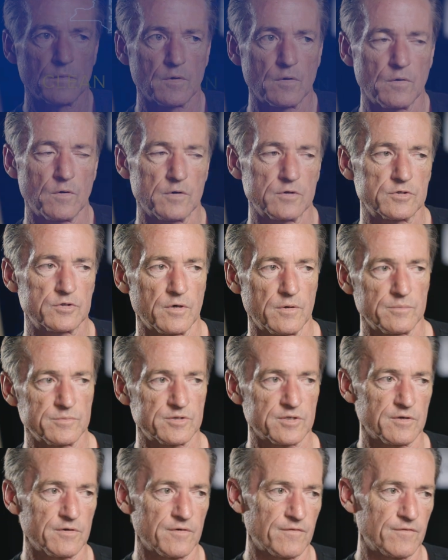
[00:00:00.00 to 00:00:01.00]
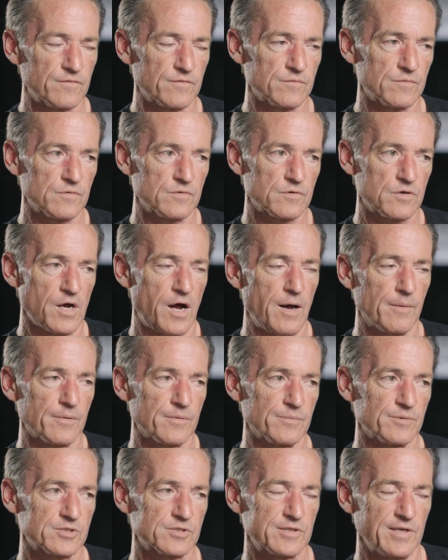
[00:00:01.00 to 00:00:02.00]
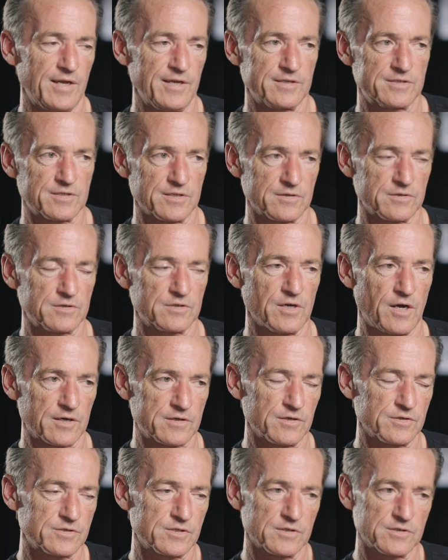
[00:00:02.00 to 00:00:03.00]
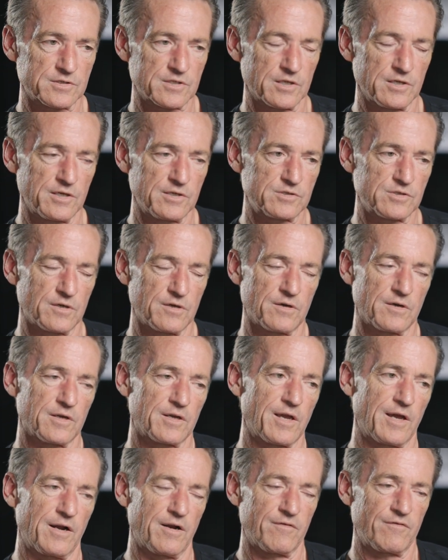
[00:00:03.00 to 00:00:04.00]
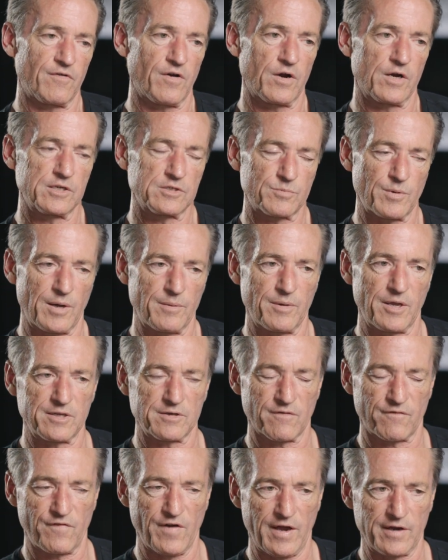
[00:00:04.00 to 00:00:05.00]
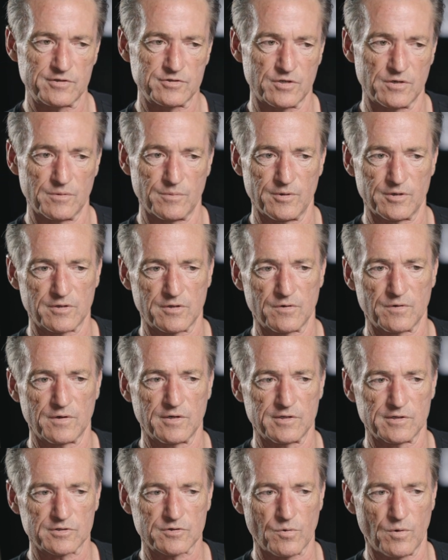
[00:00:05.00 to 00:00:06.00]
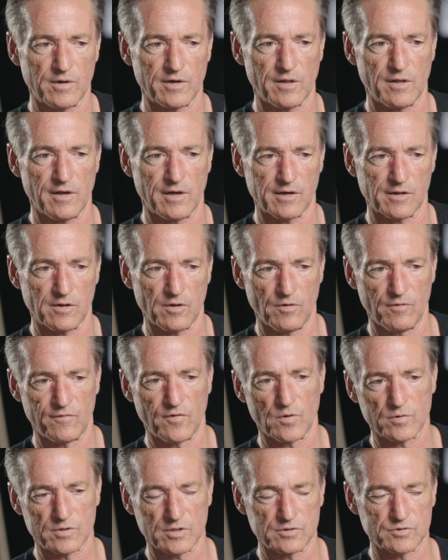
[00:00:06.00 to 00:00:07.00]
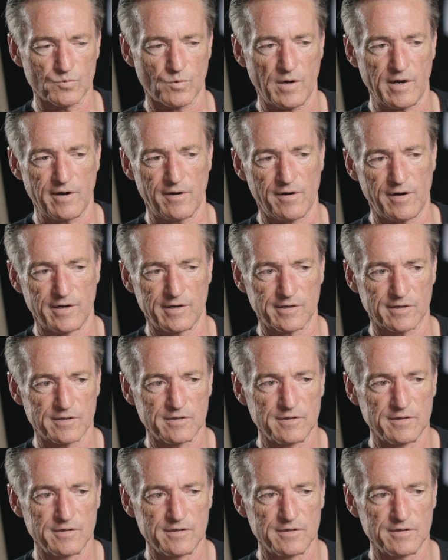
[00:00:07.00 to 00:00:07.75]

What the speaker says: Well, in terms of common mistakes in ductless installation, and again, it varies by manufacturer, but there is quite a lot of low voltage wiring.